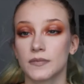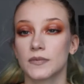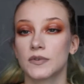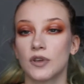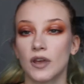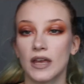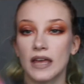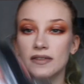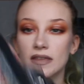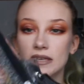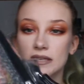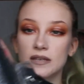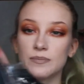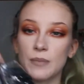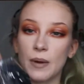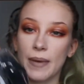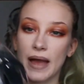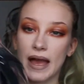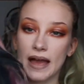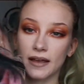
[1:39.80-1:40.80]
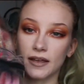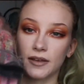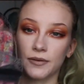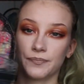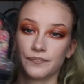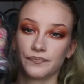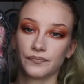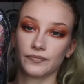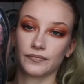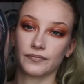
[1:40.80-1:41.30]
so yeah, this is my bag.
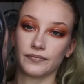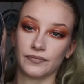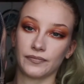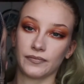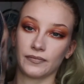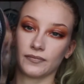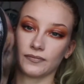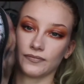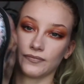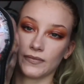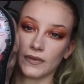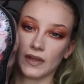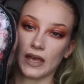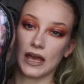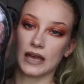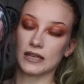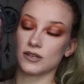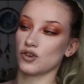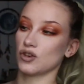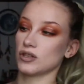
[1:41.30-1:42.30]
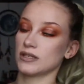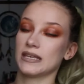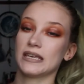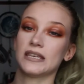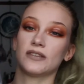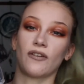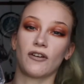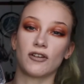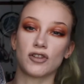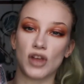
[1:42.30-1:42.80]
As you can see,
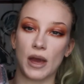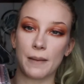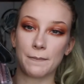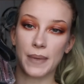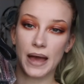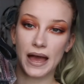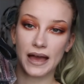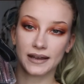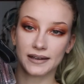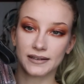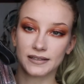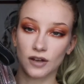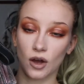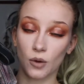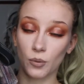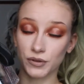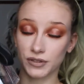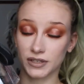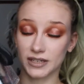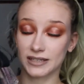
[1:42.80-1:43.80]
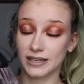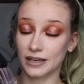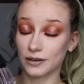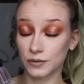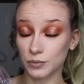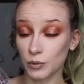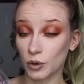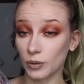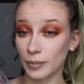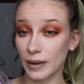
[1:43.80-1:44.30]
it's very jam-packed. I was going to take a
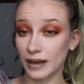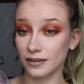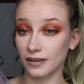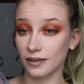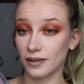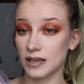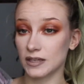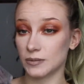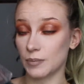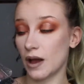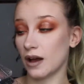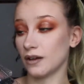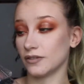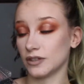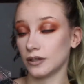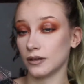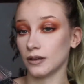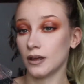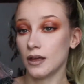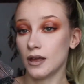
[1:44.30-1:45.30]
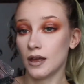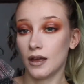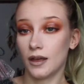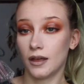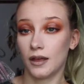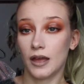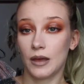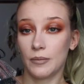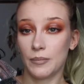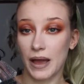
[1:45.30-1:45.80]
smaller bag than this, but after
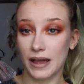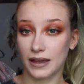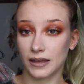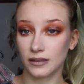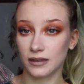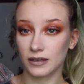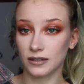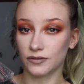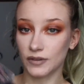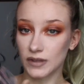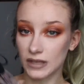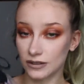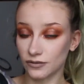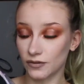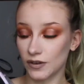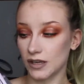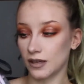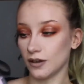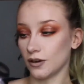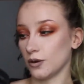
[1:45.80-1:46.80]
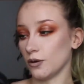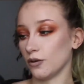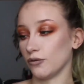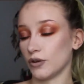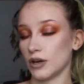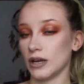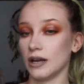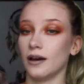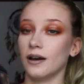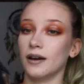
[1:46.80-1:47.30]
packing this for this video, I've
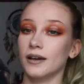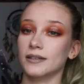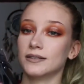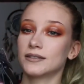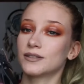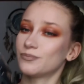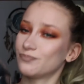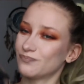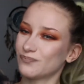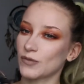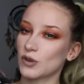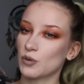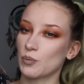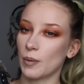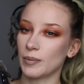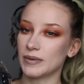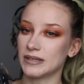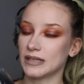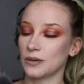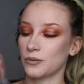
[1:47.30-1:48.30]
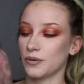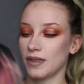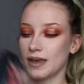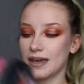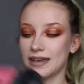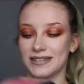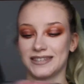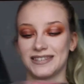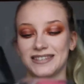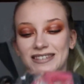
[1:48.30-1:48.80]
realised I should probably stick with
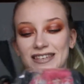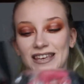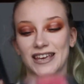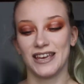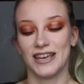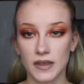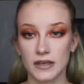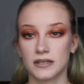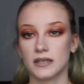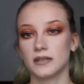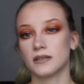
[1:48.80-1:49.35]
this. This